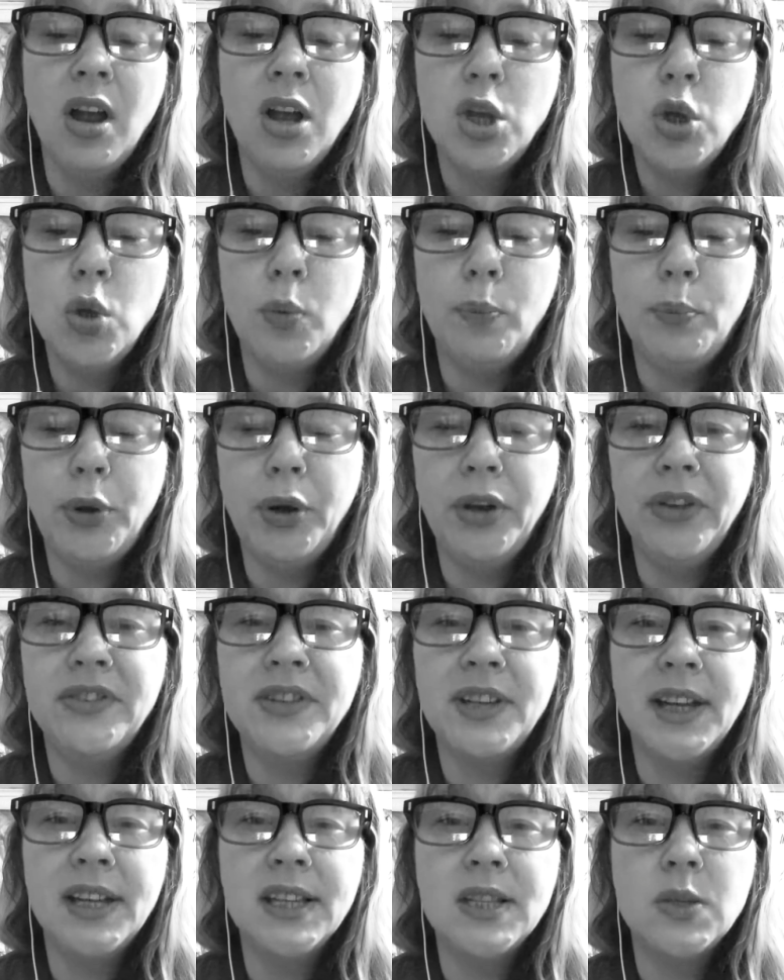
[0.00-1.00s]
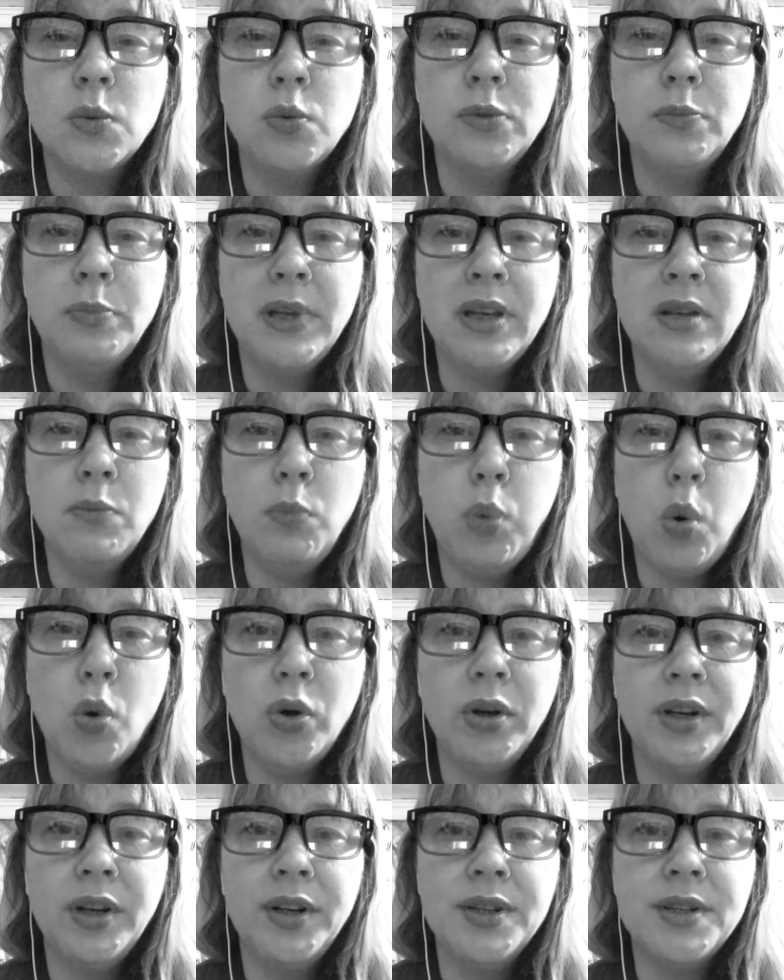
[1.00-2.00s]
Your birth dates would be
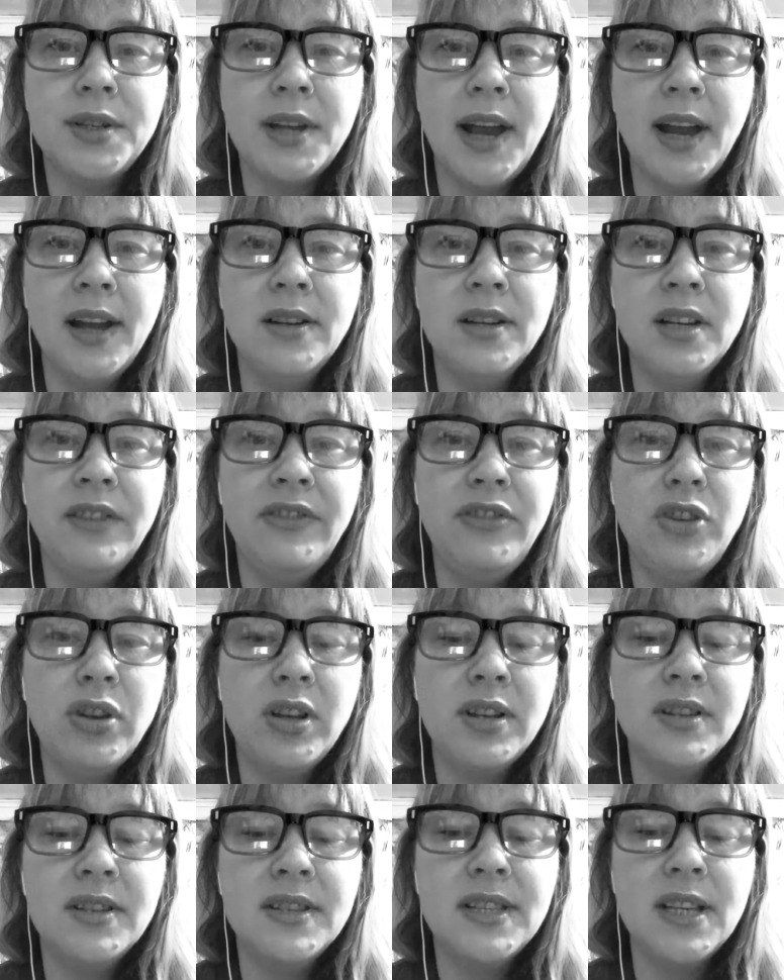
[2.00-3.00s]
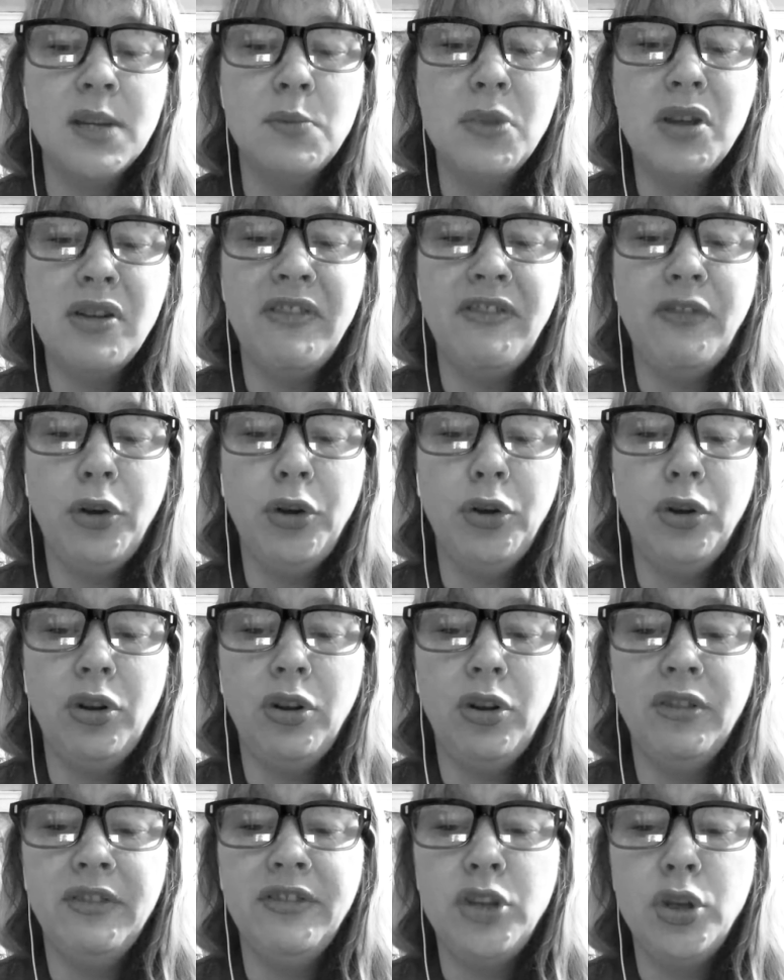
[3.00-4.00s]
important, and if you can send me a photo
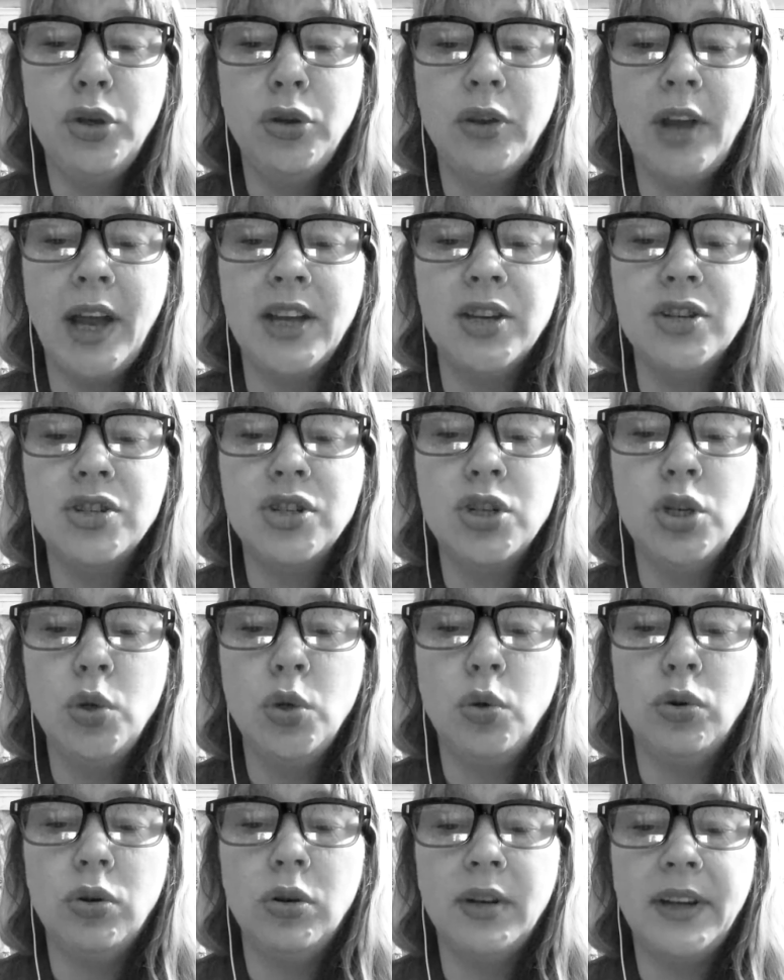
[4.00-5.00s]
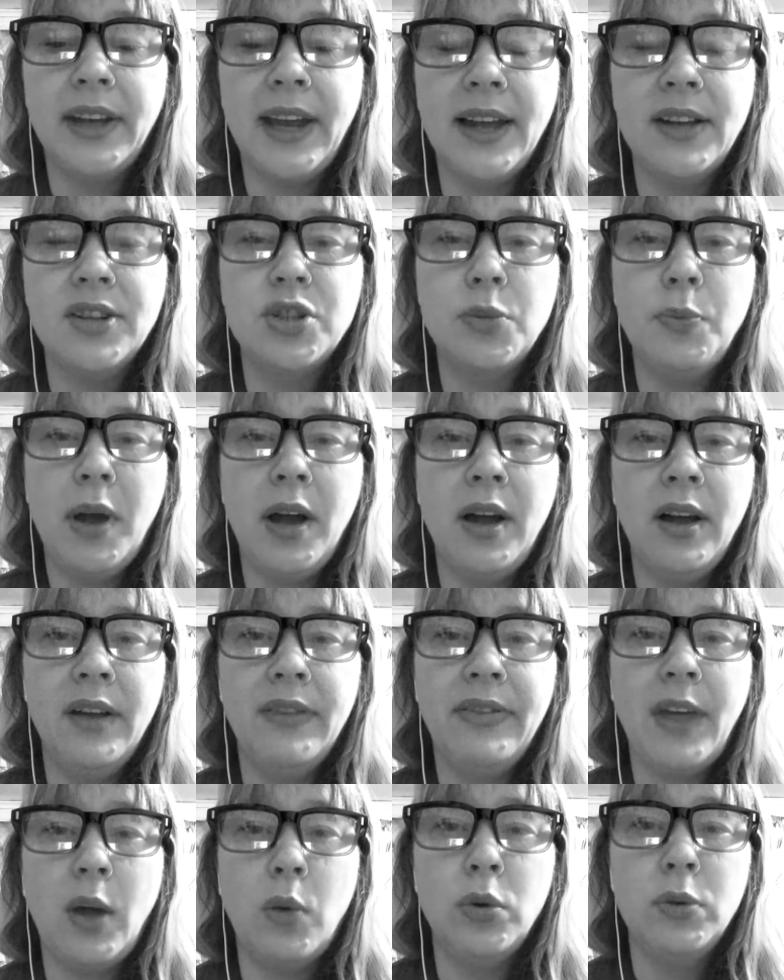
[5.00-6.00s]
of you and your counterpart,
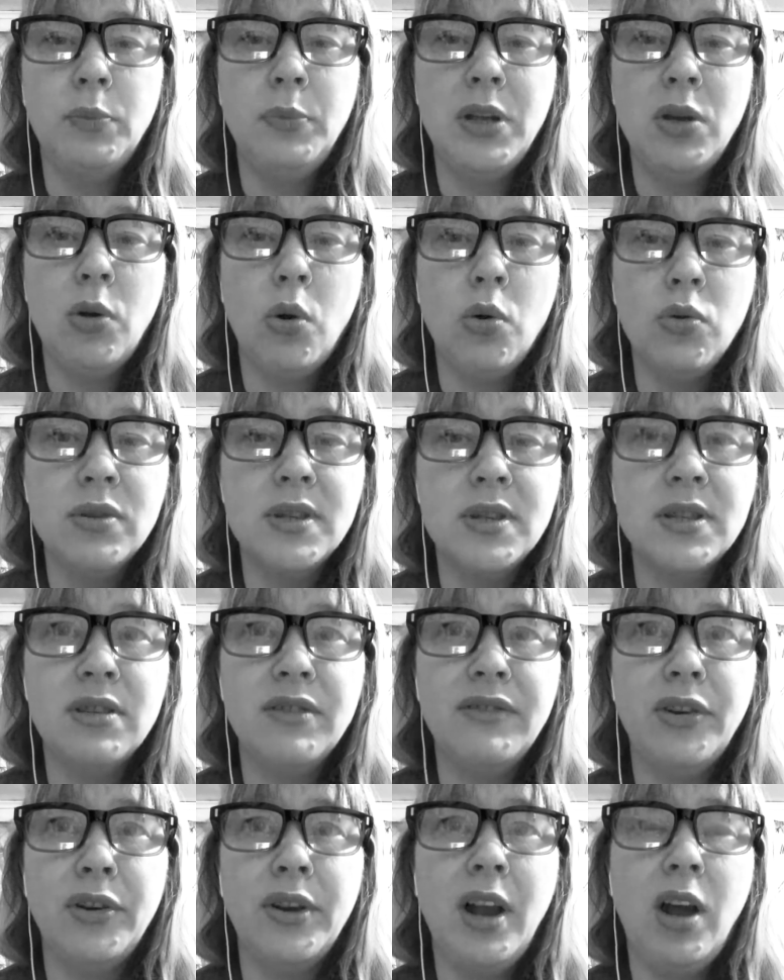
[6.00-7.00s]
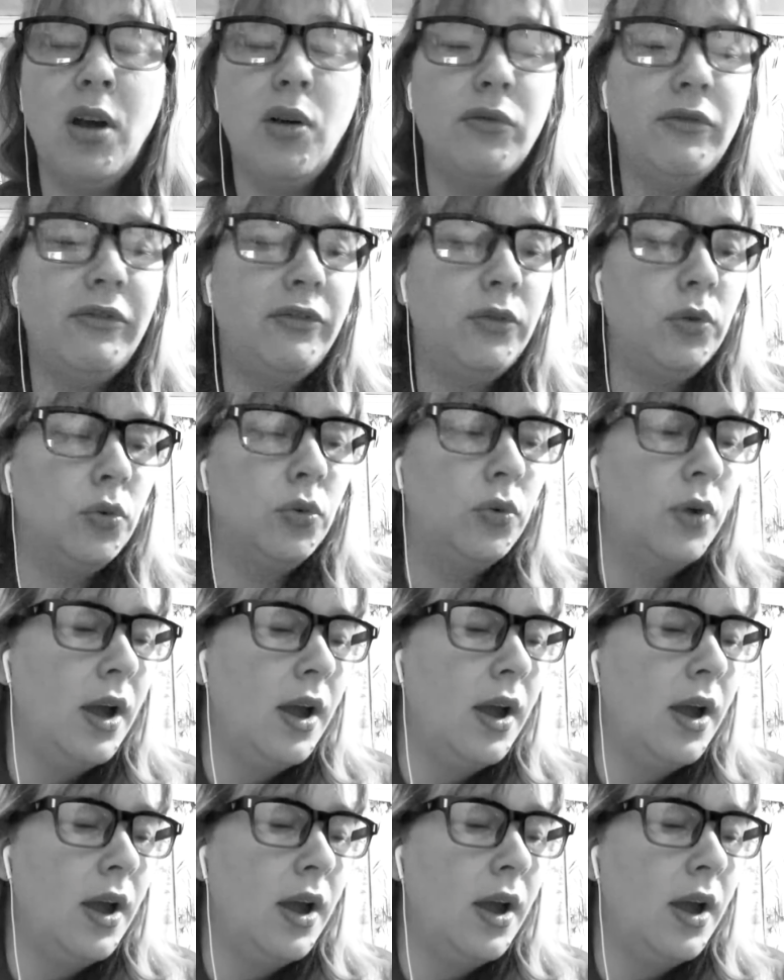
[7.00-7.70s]
that would be also very helpful,